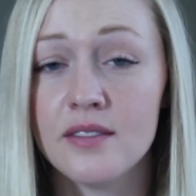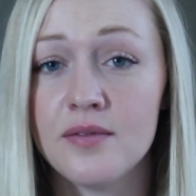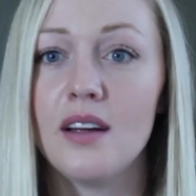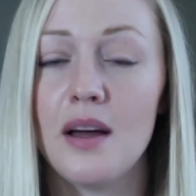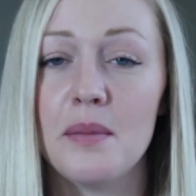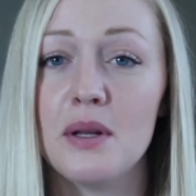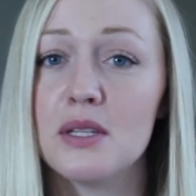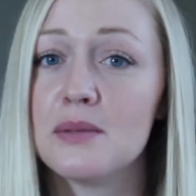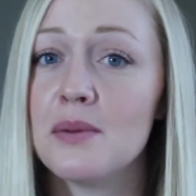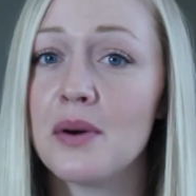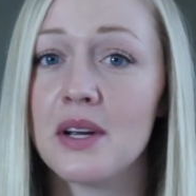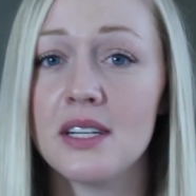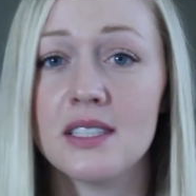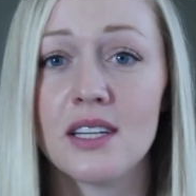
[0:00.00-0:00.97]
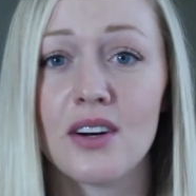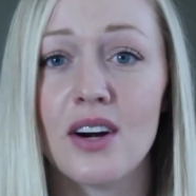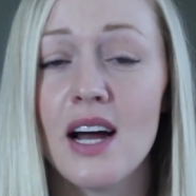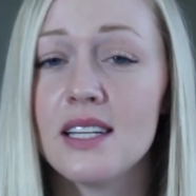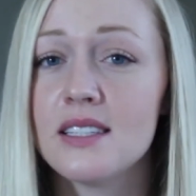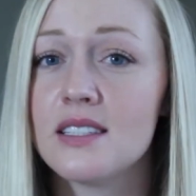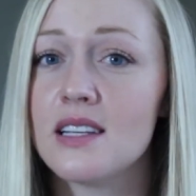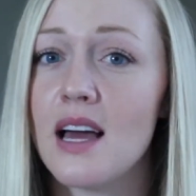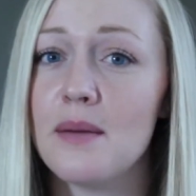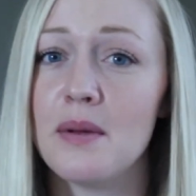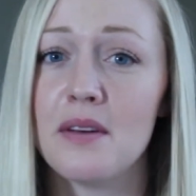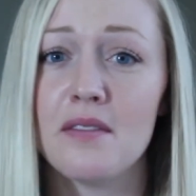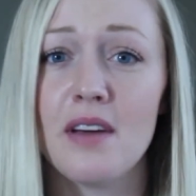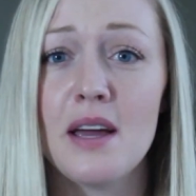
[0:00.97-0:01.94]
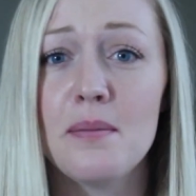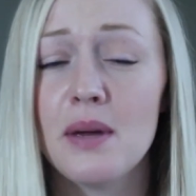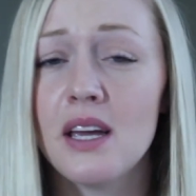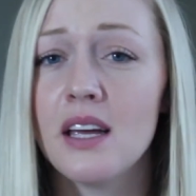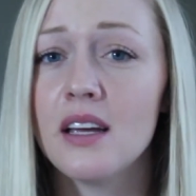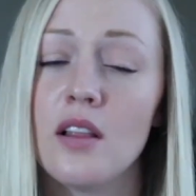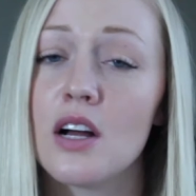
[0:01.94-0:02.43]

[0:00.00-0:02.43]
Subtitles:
I mean smoking cigarettes, I mean vaping.